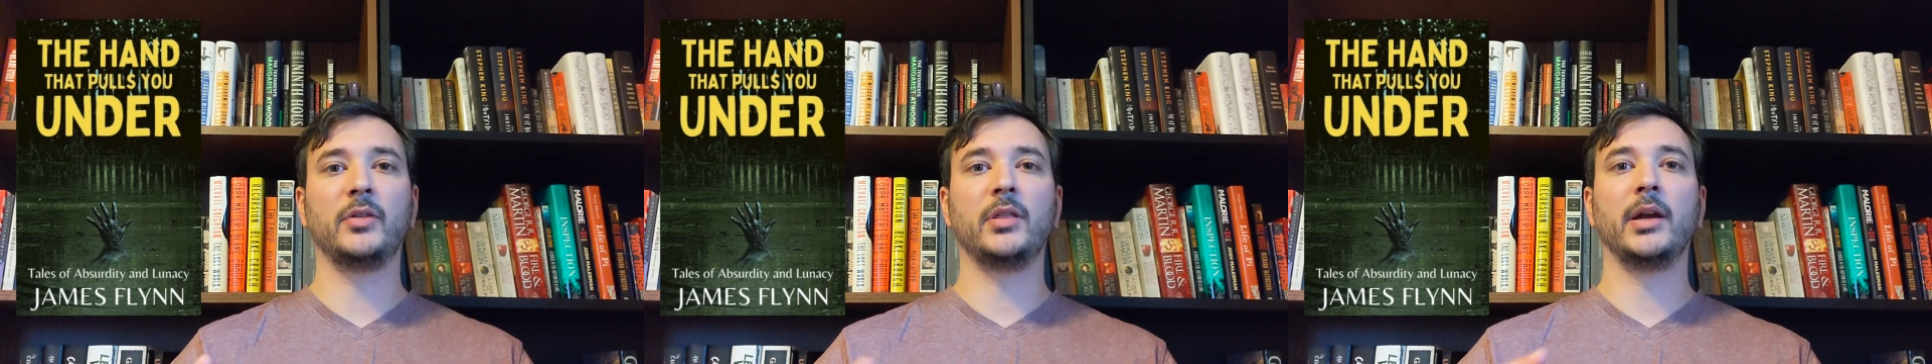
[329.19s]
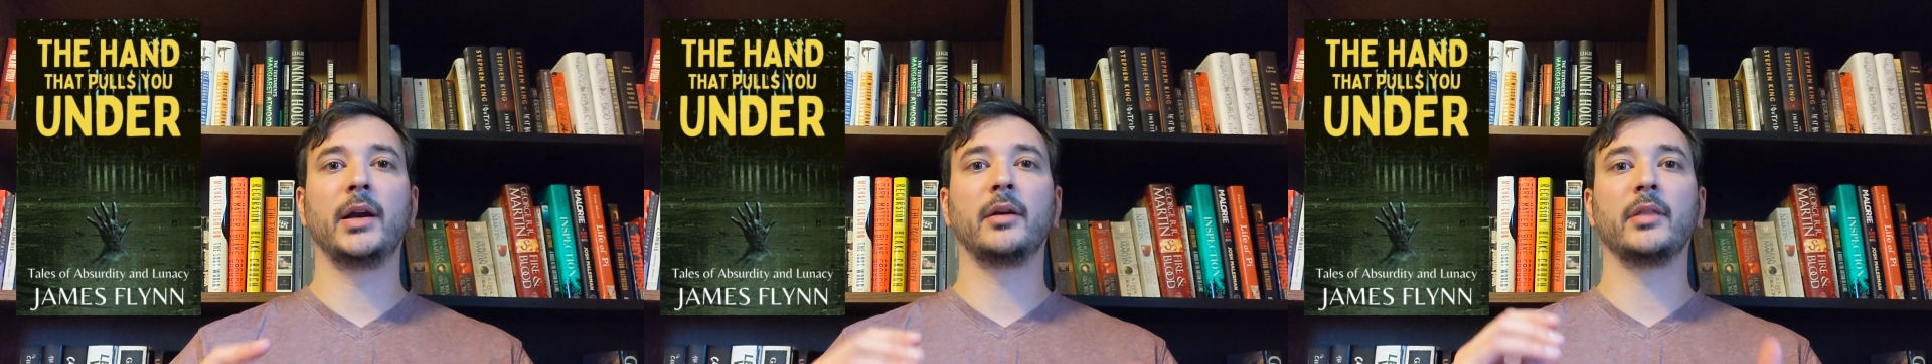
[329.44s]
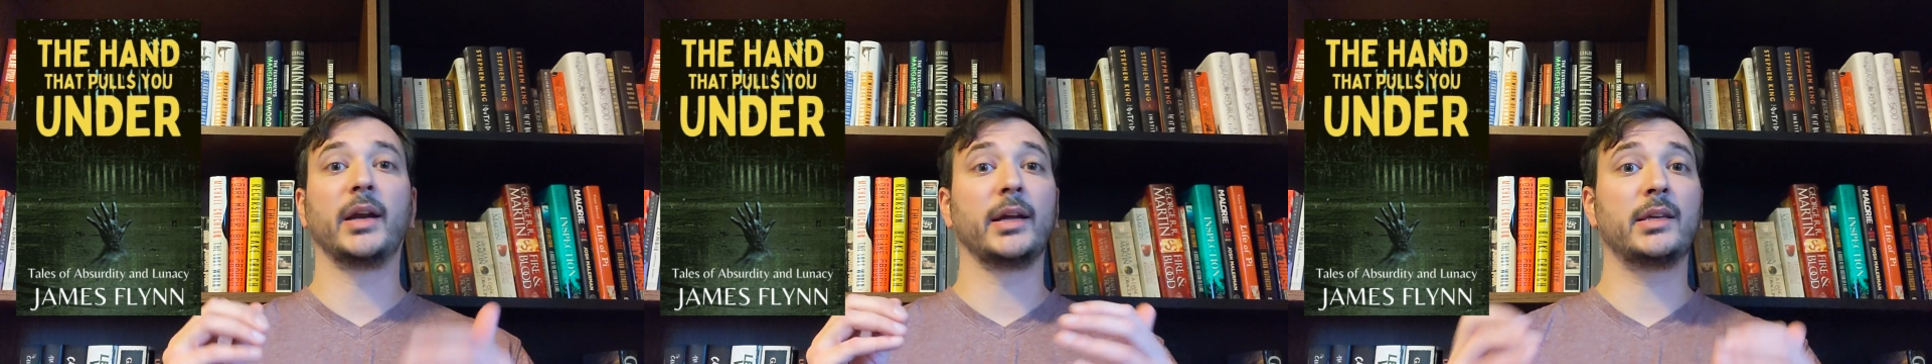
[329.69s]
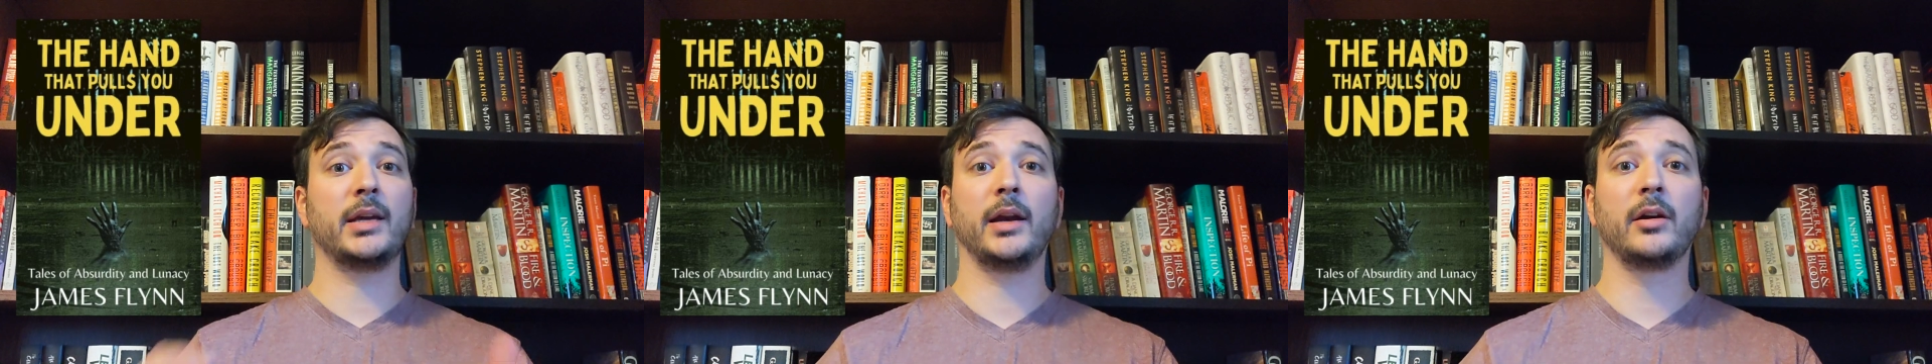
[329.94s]
in there that I
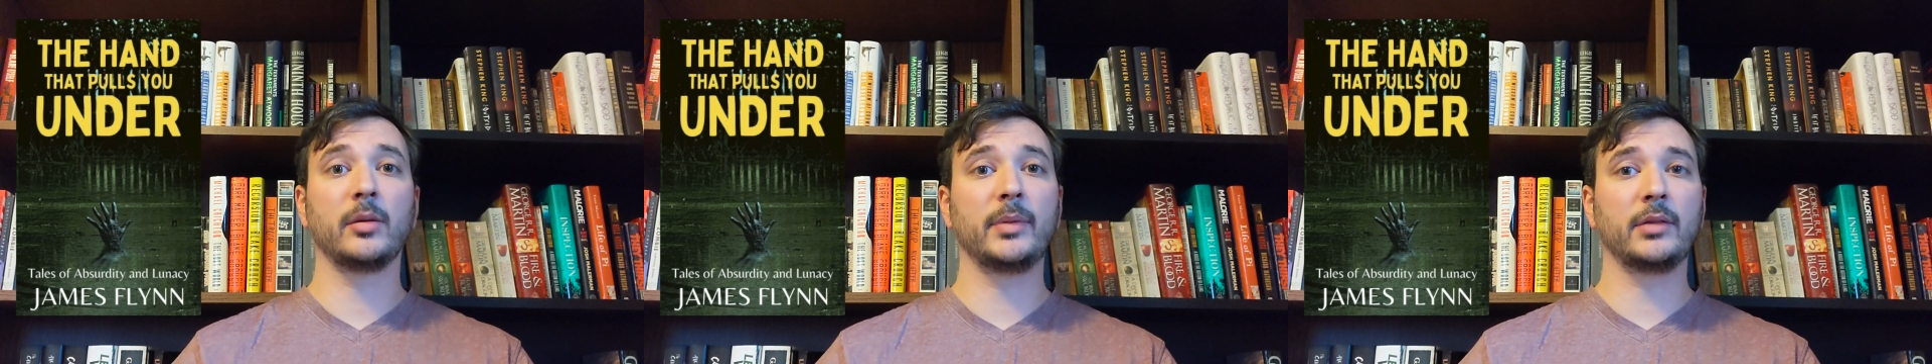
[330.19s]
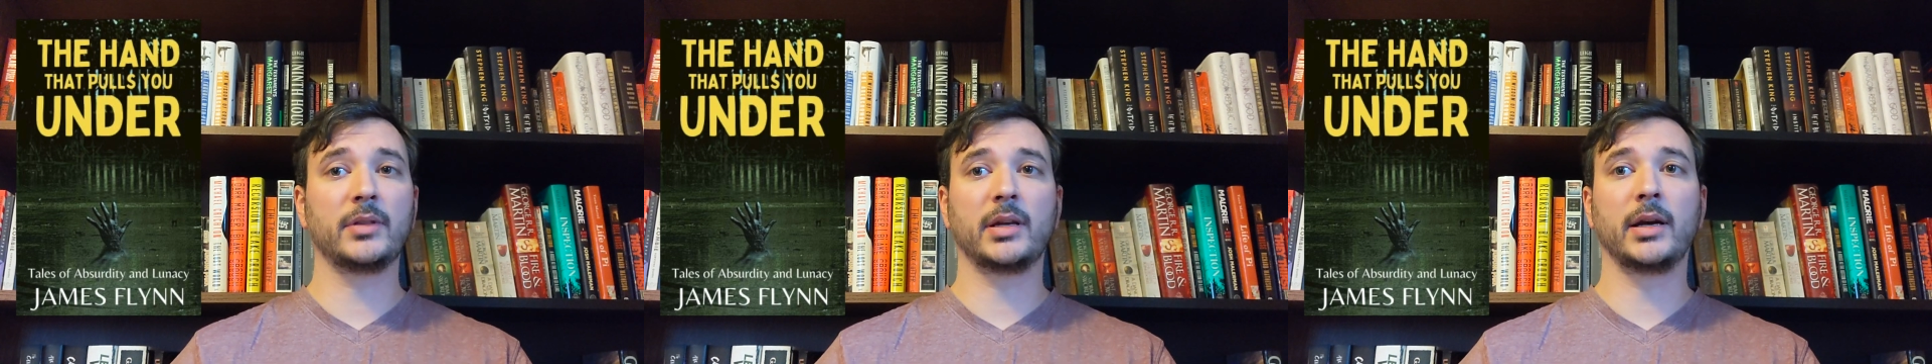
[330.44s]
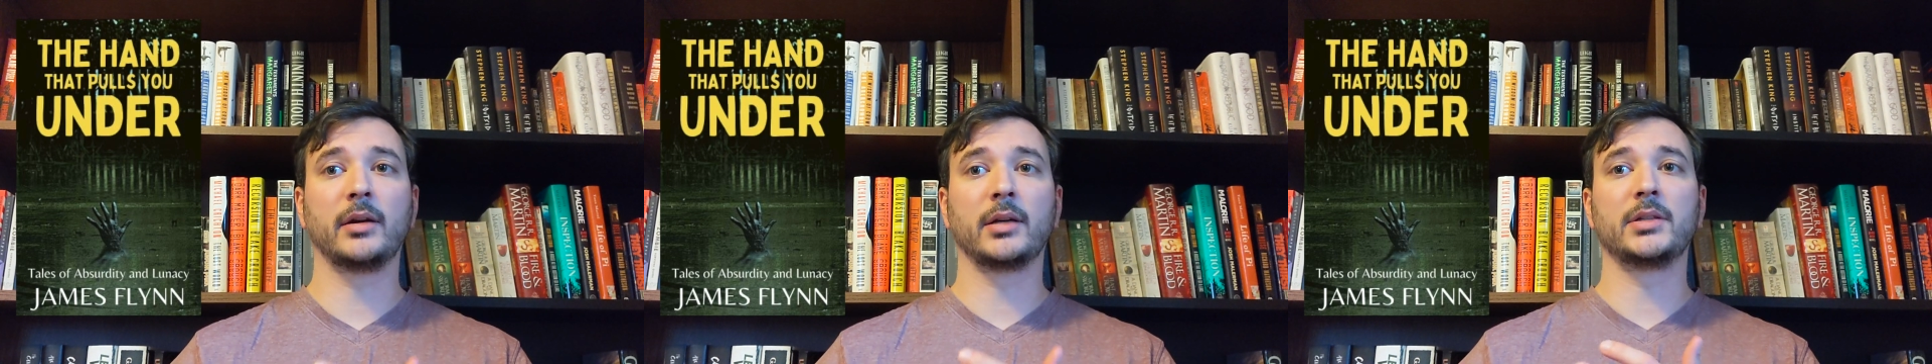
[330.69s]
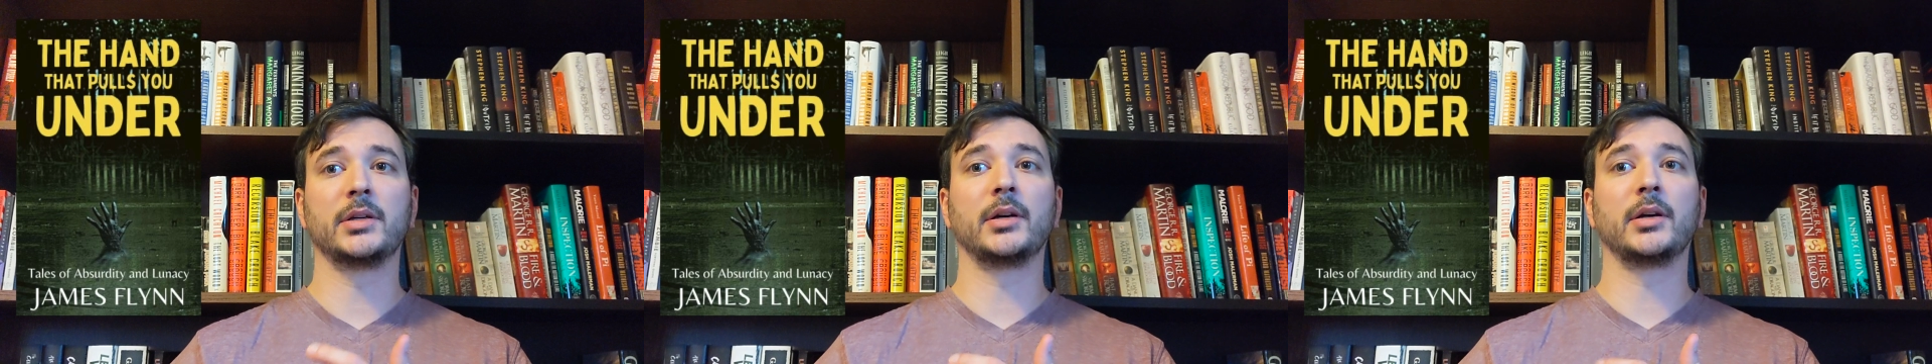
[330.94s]
cared about the
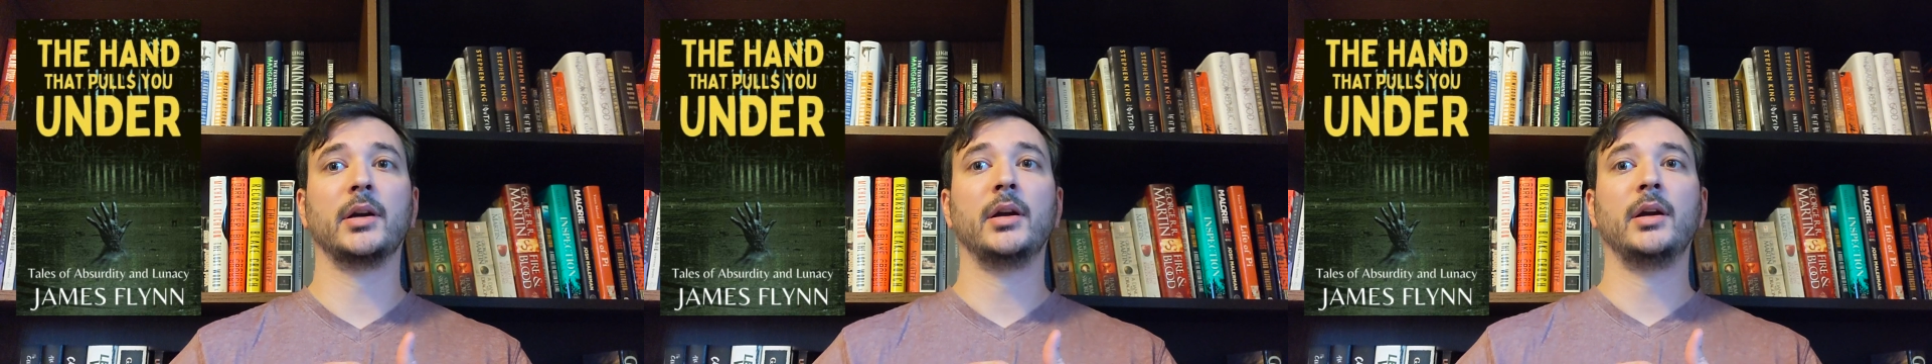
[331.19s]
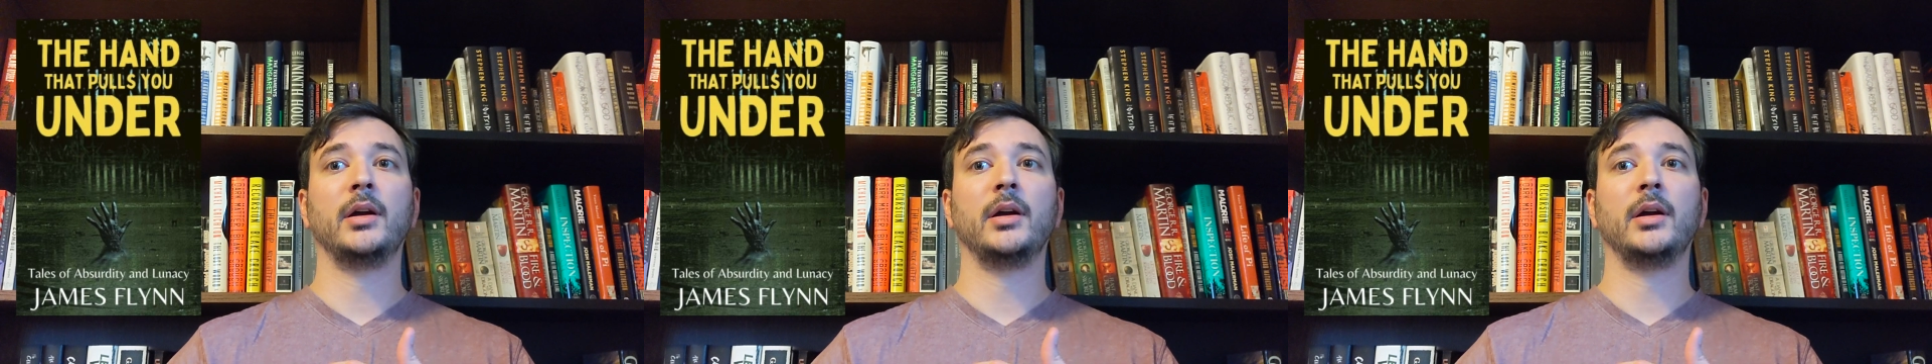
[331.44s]
character,